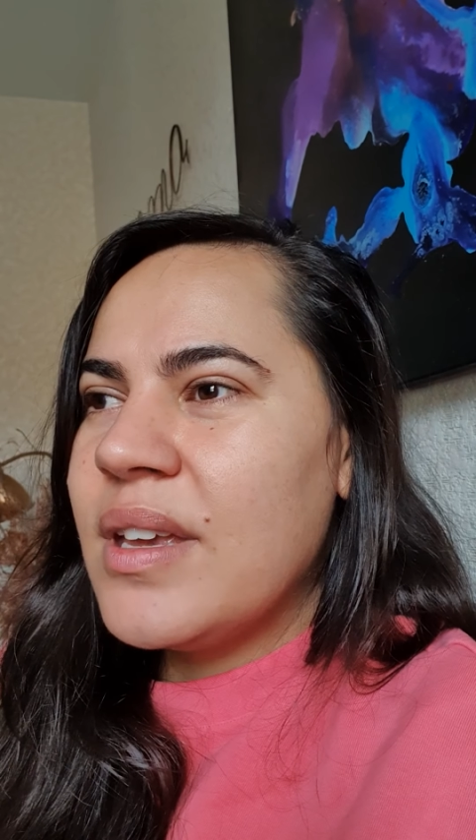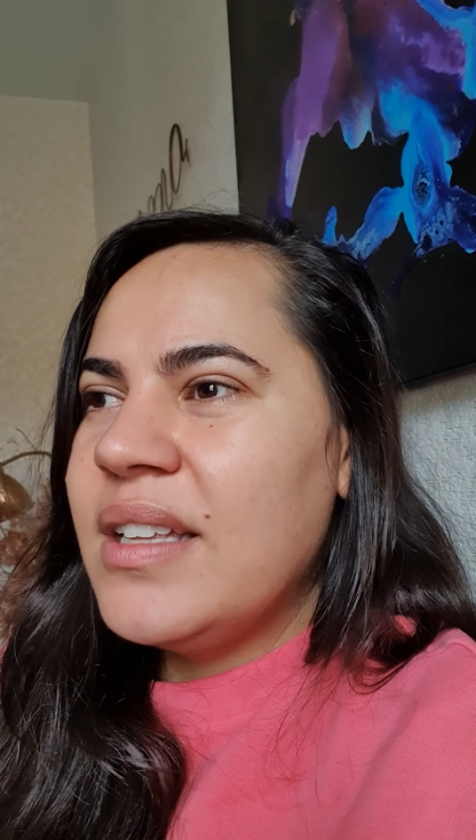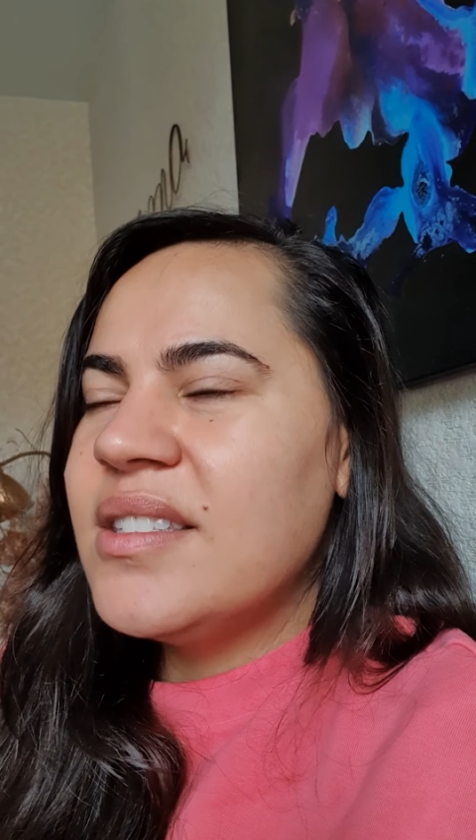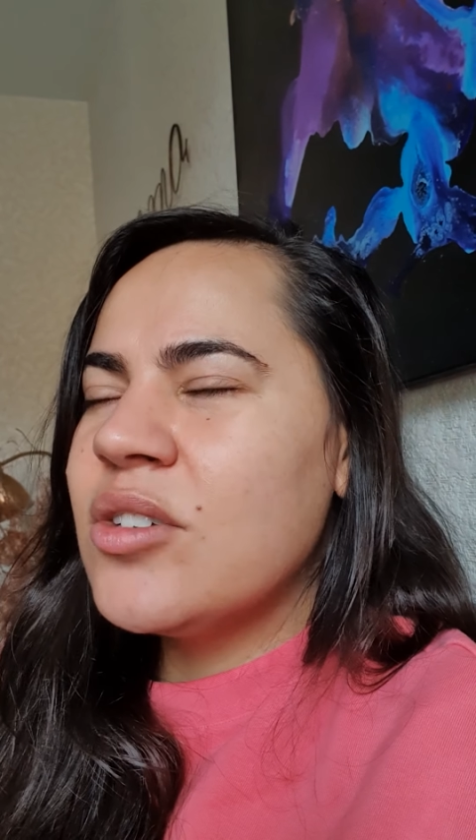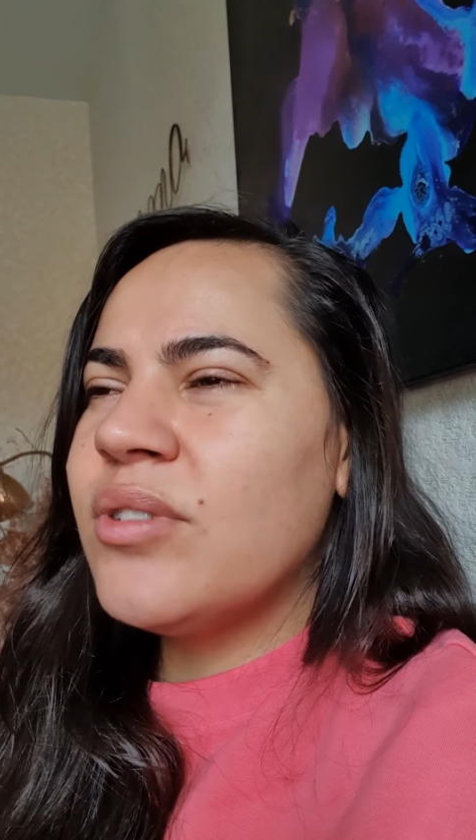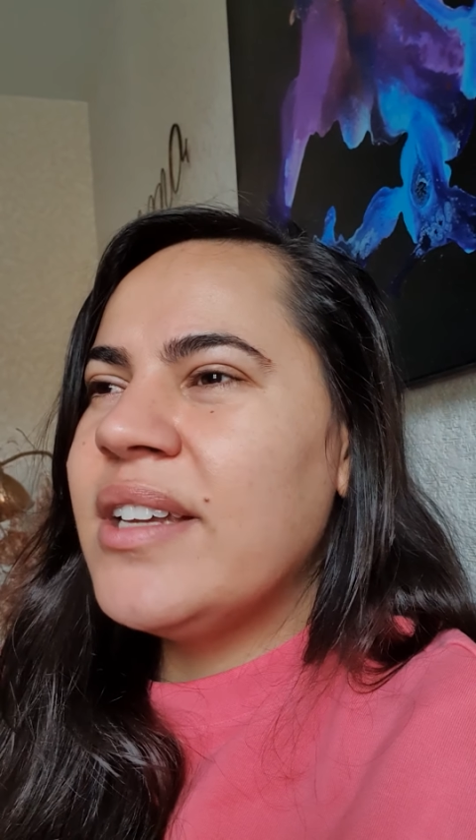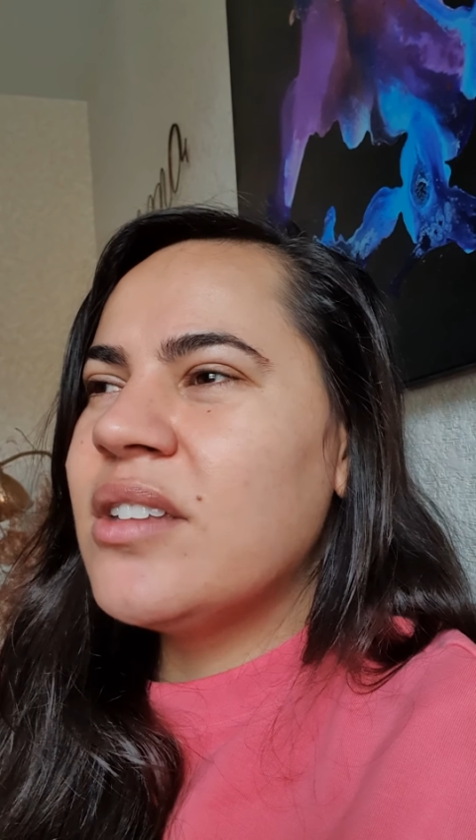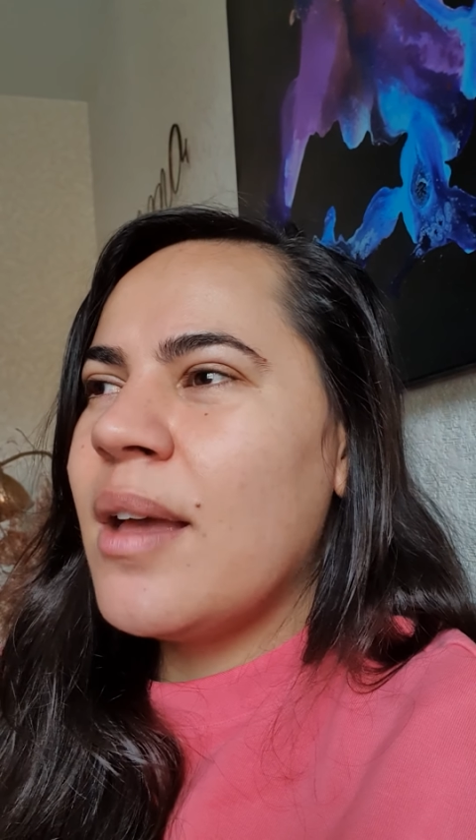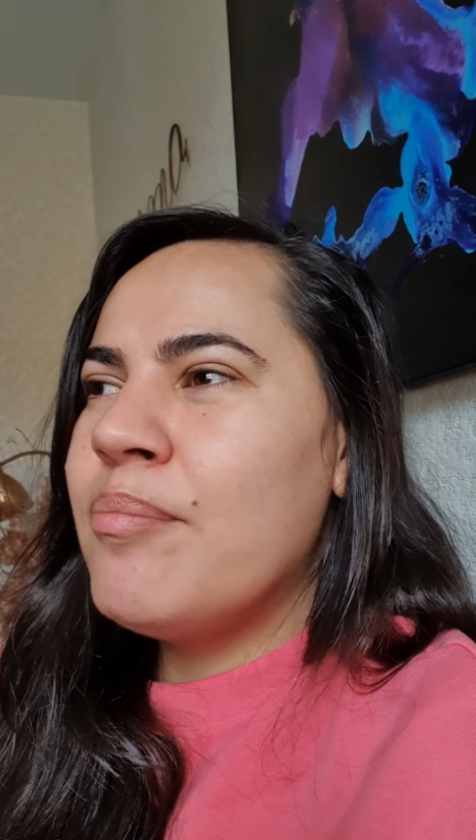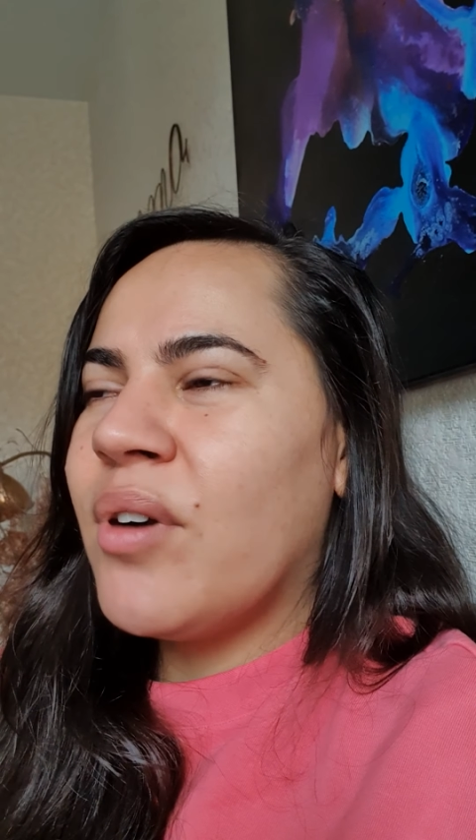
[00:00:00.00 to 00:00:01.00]
integrate
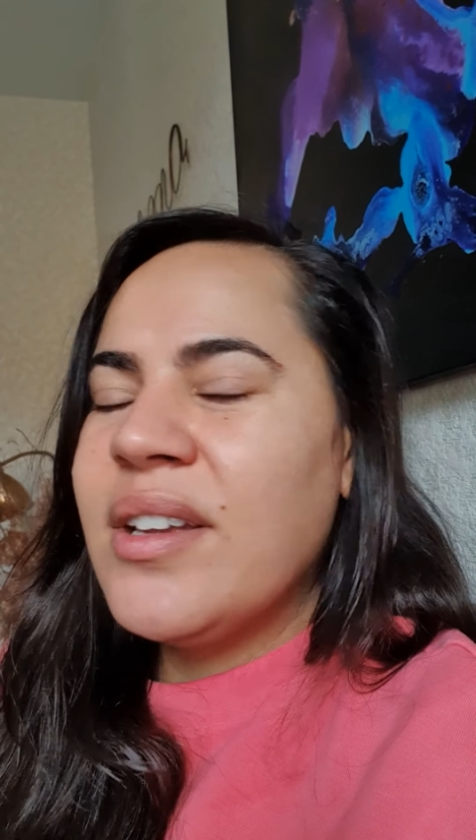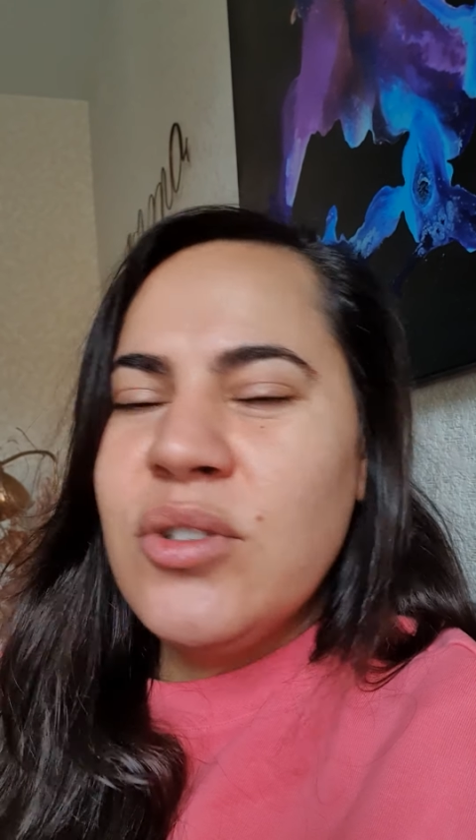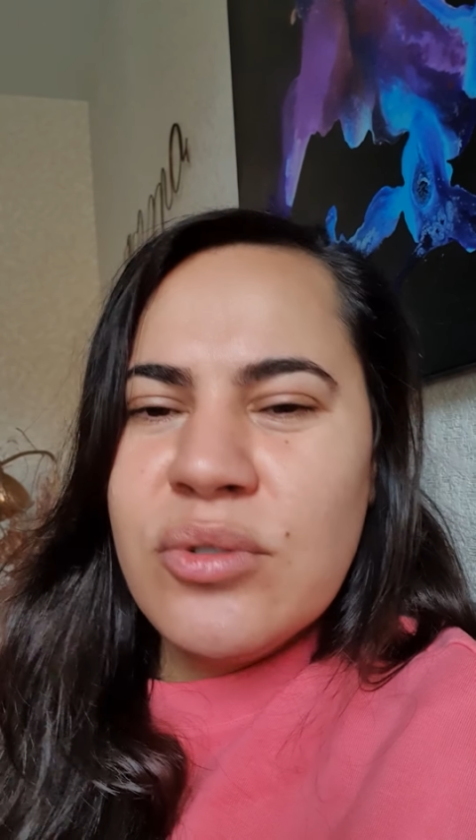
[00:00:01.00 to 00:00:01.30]
a brand new